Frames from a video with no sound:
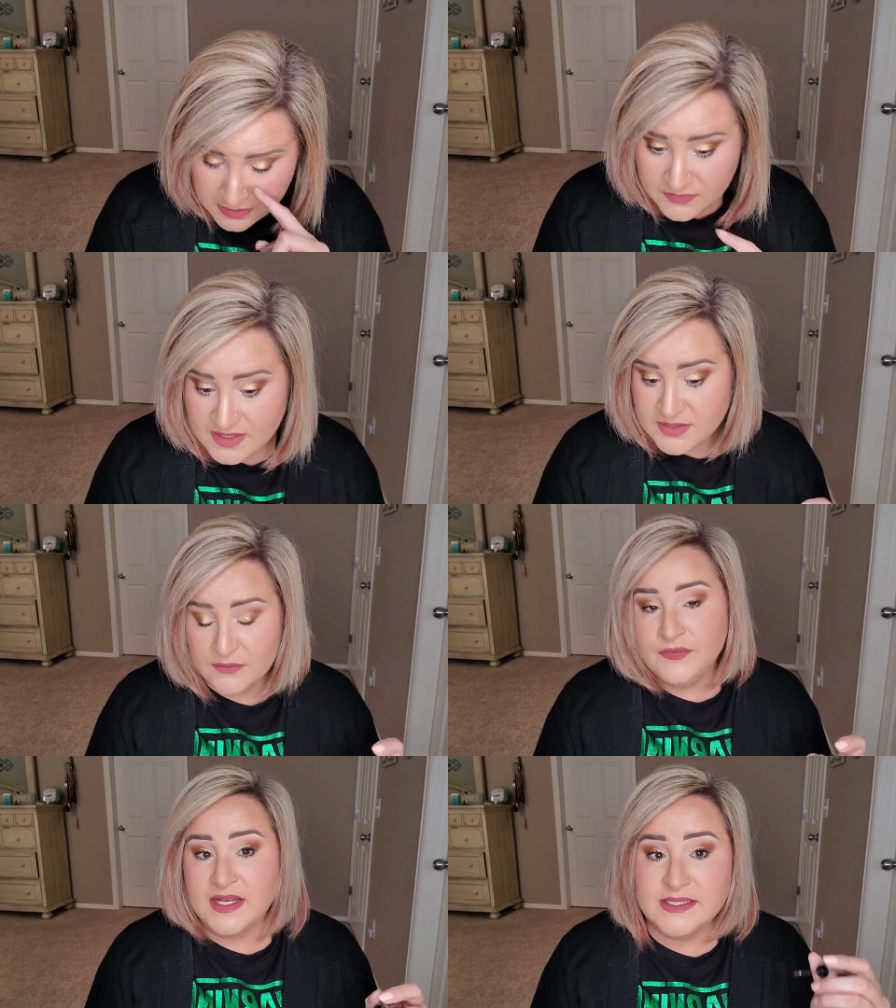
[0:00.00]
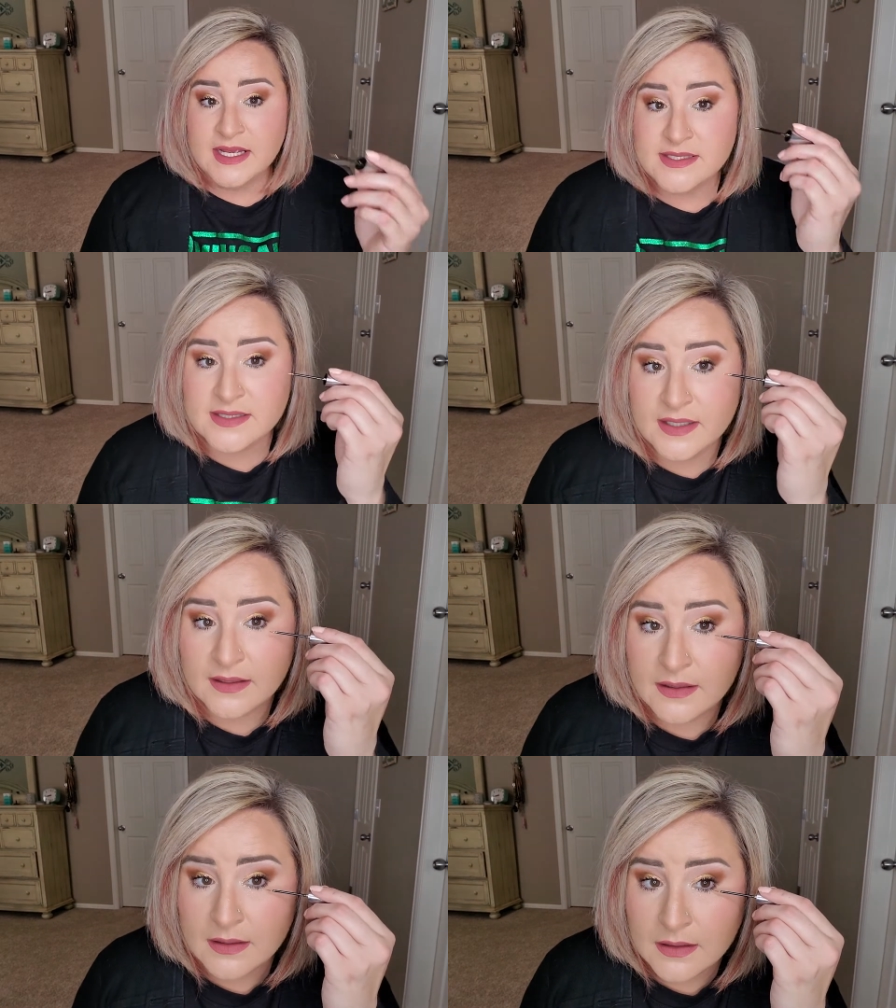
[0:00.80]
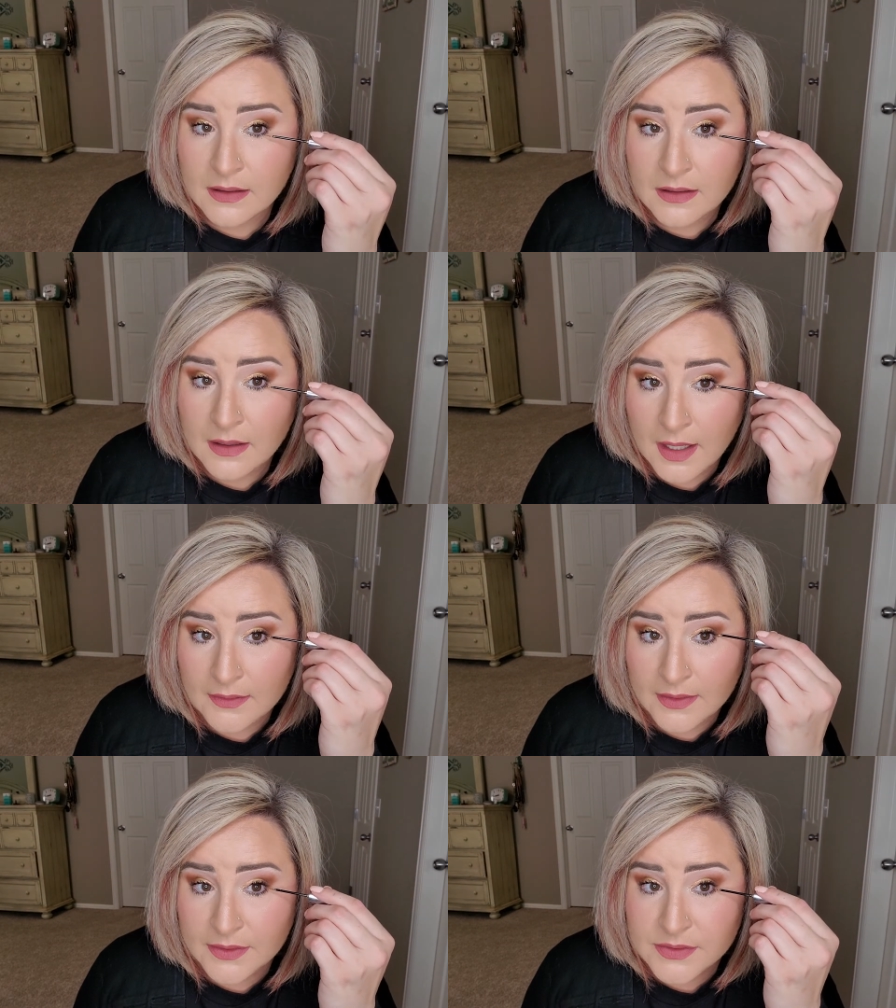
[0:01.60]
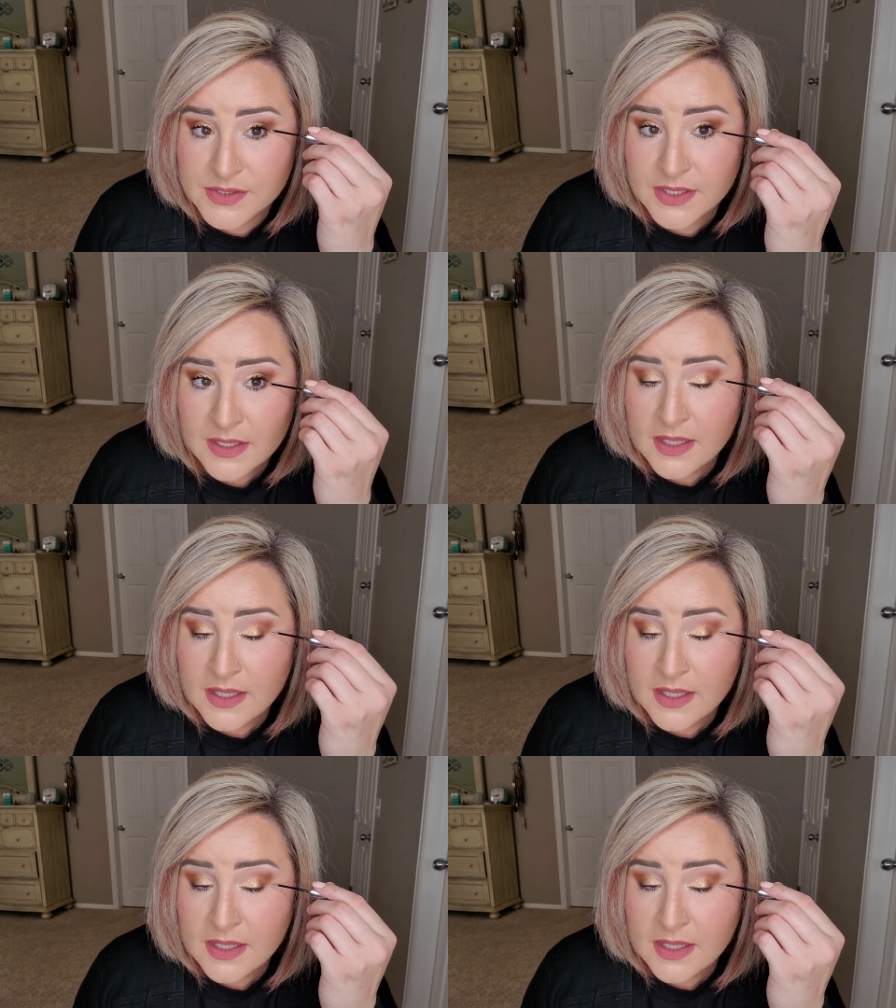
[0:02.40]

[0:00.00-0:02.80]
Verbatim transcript: These are fantastic eyeliners.